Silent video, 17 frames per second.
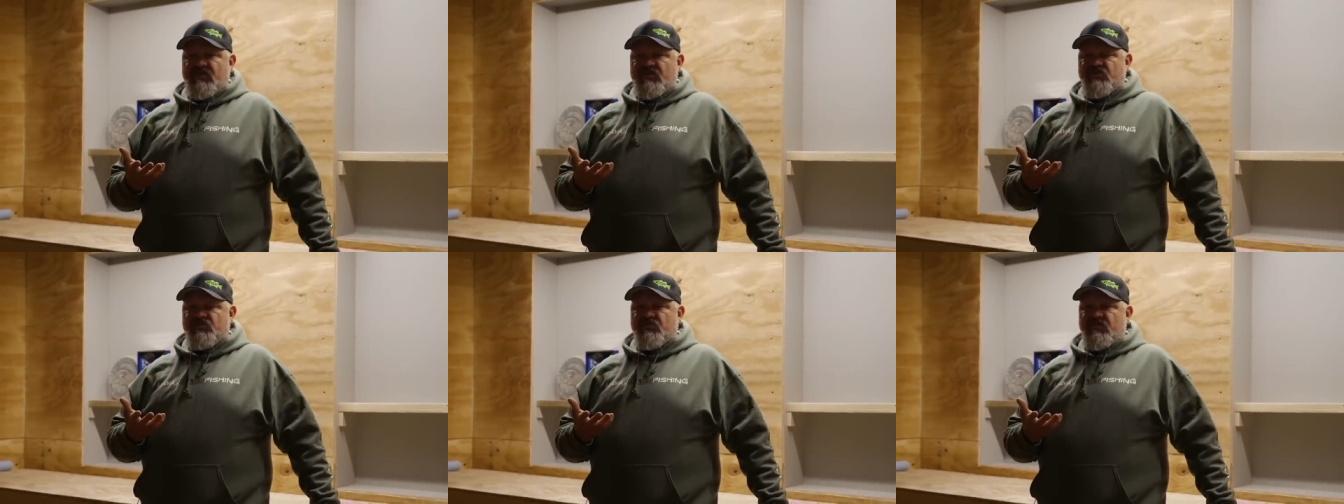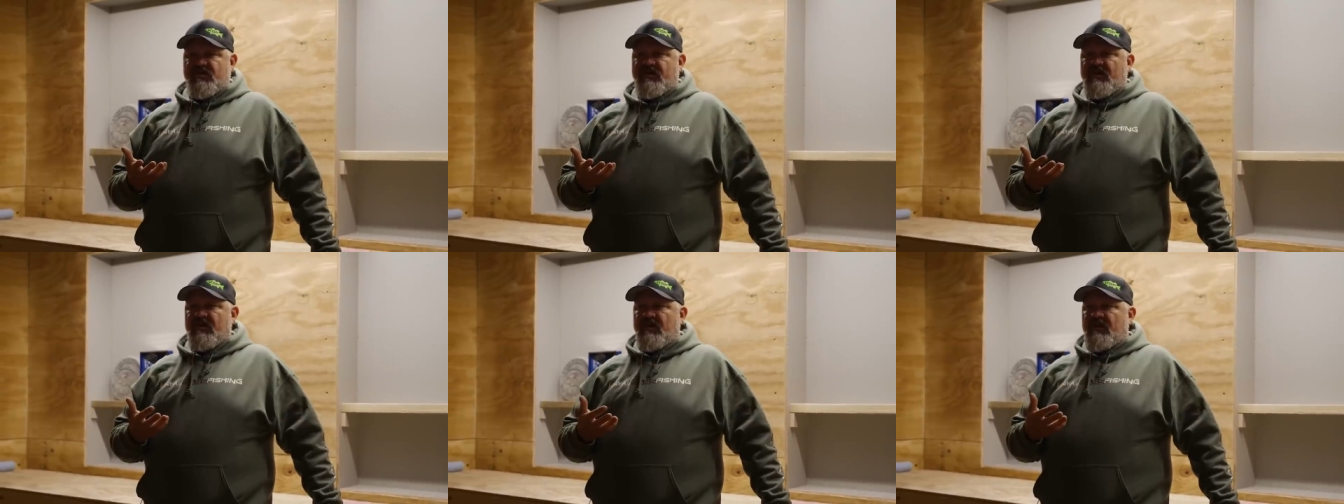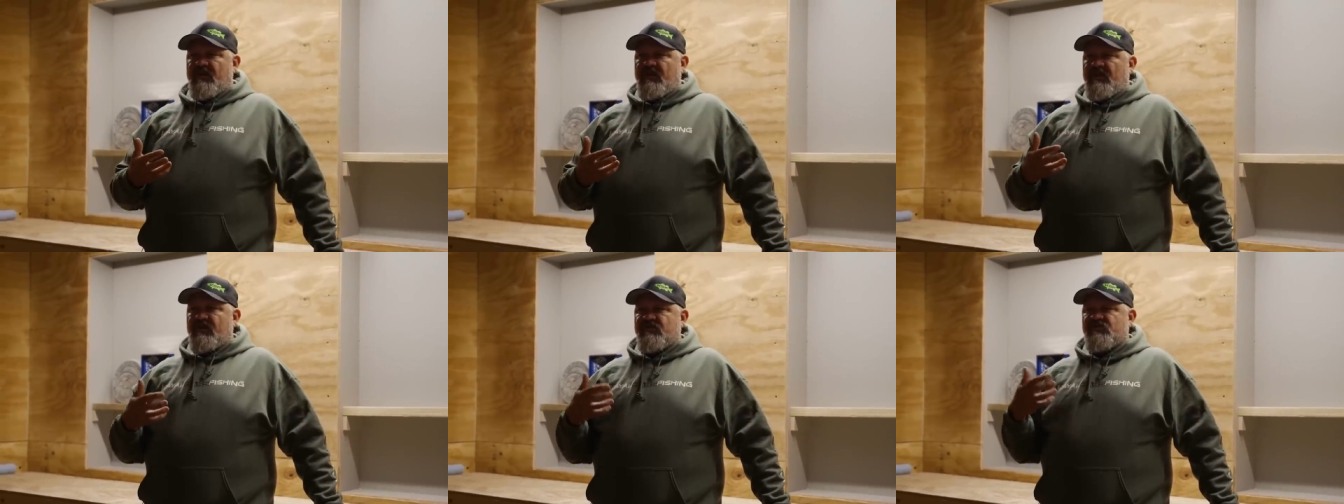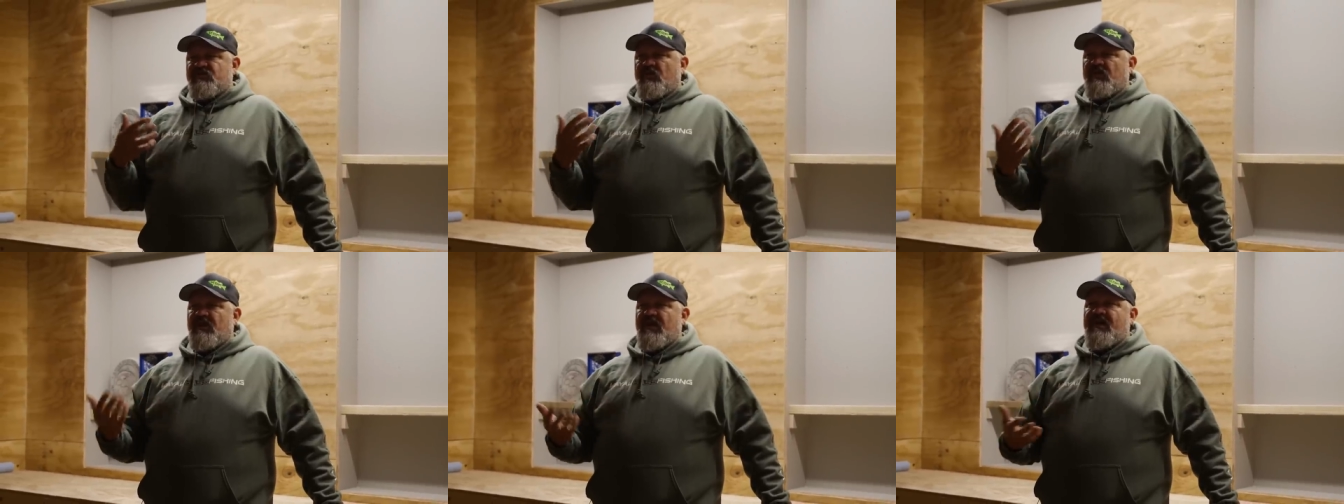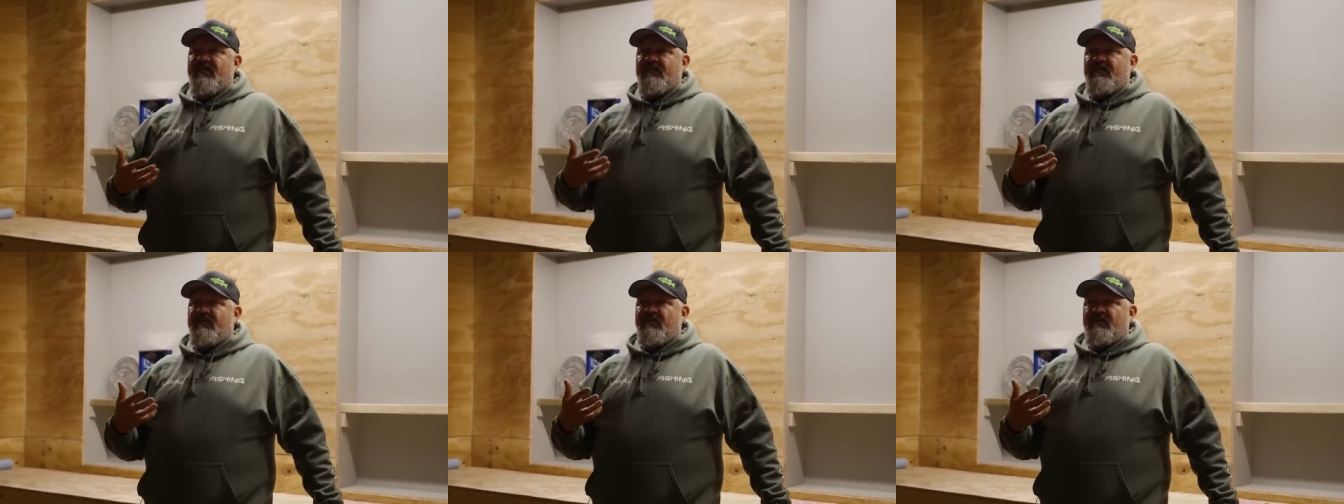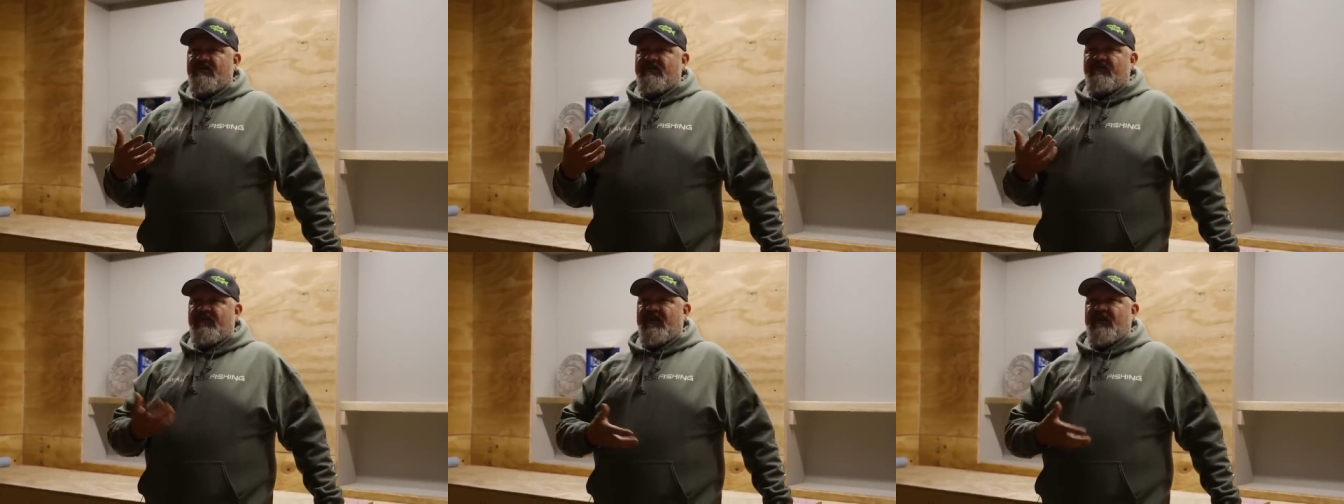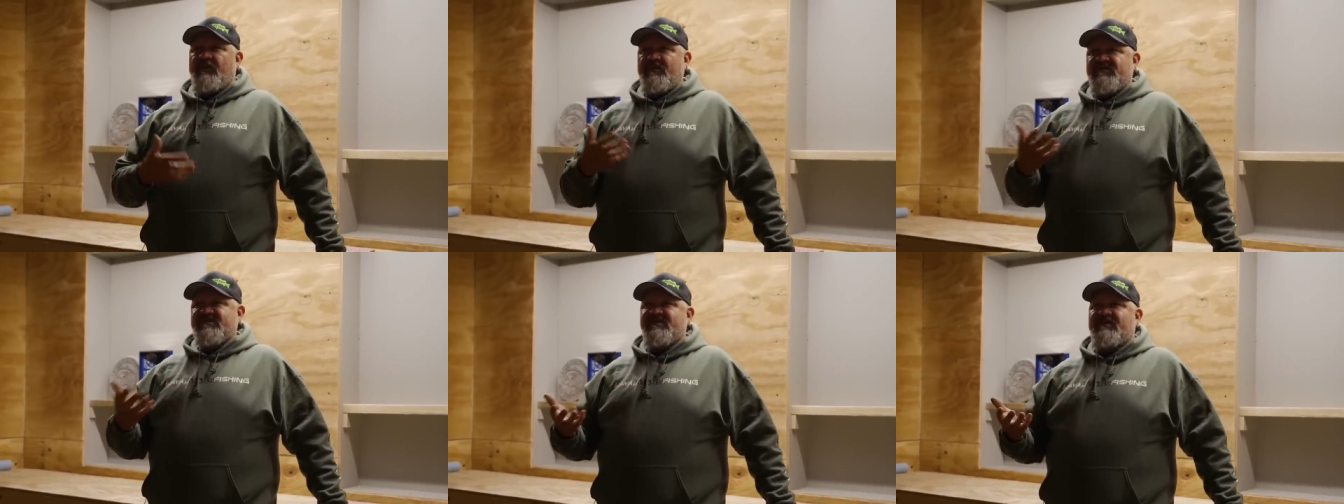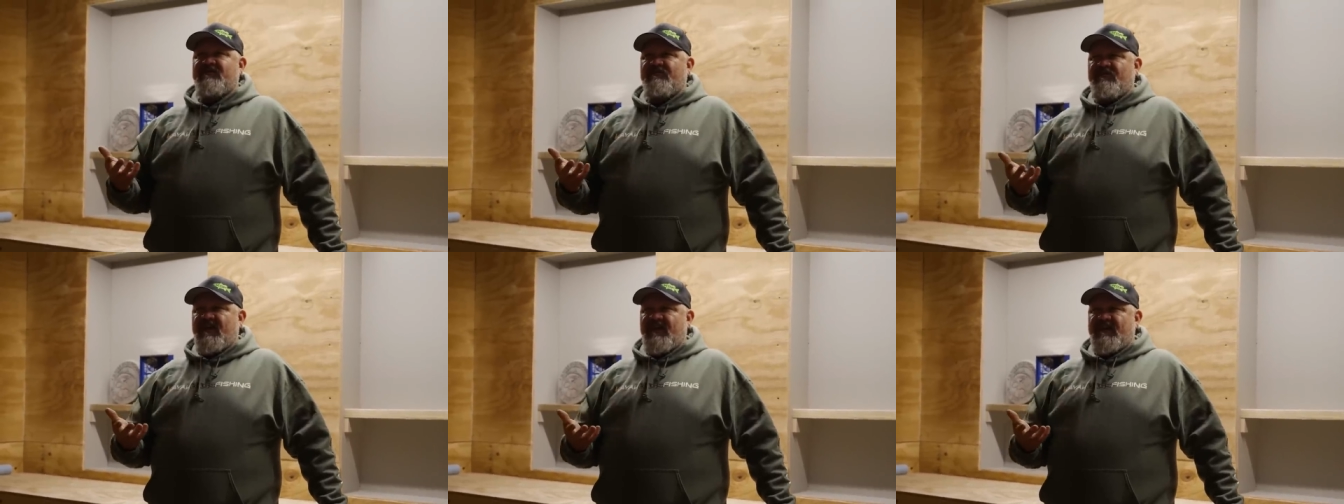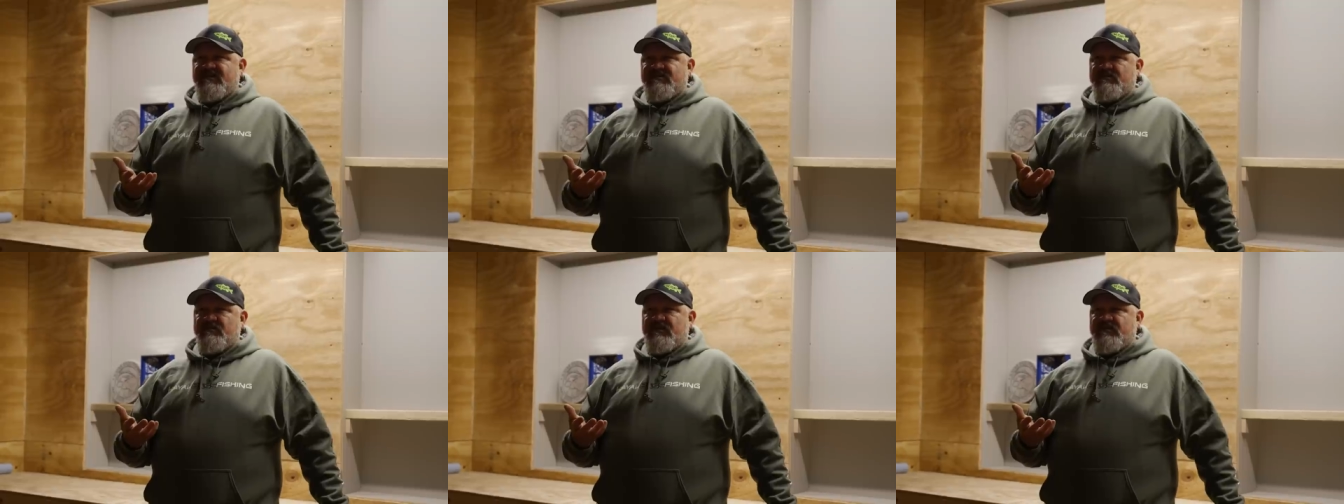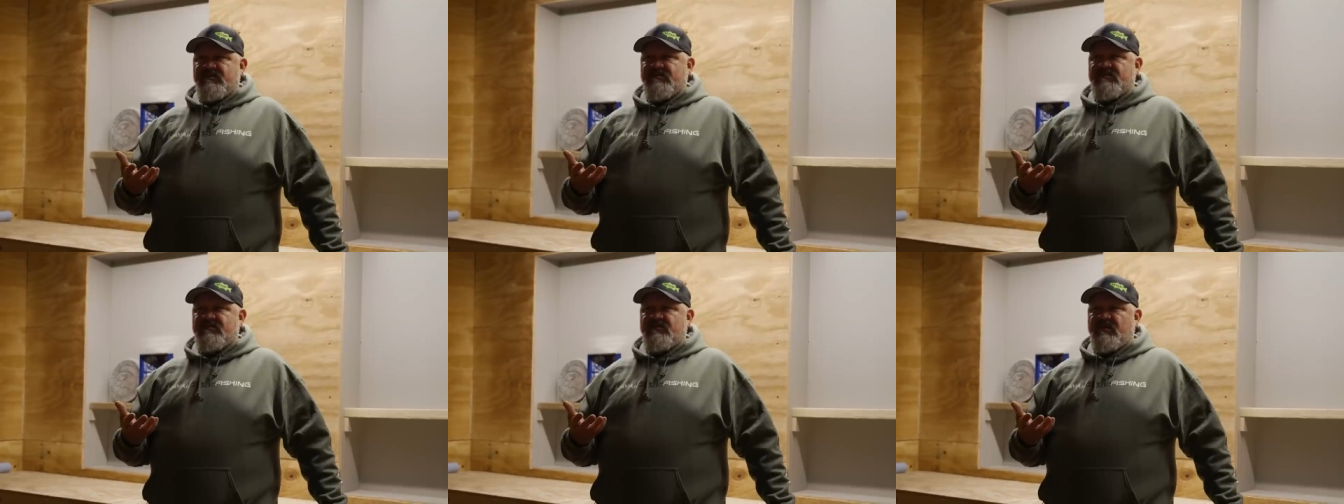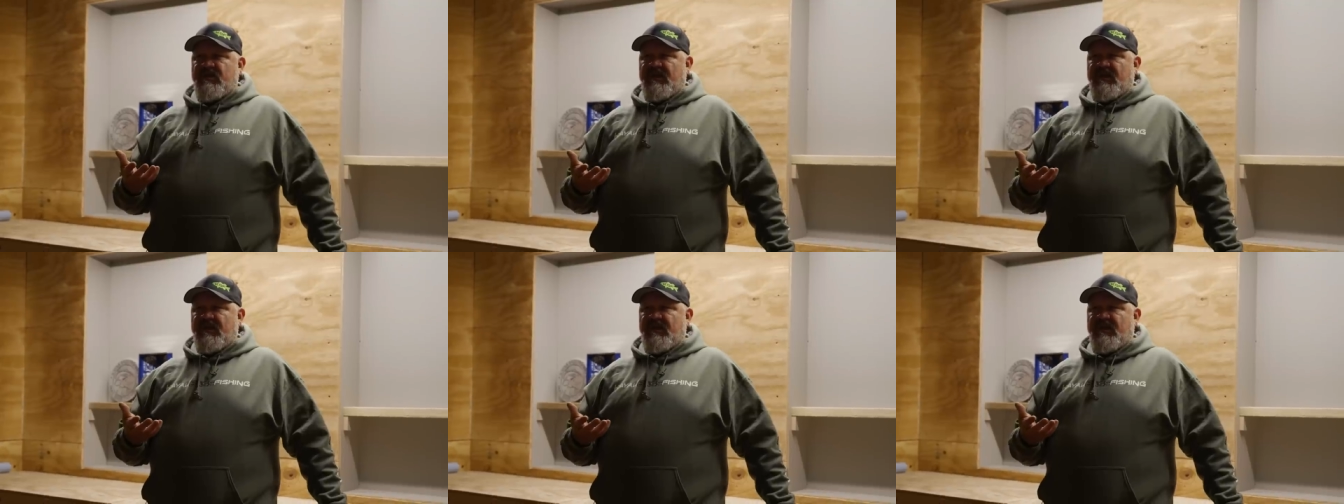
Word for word: industry. You know, so a lot of the developments and advancements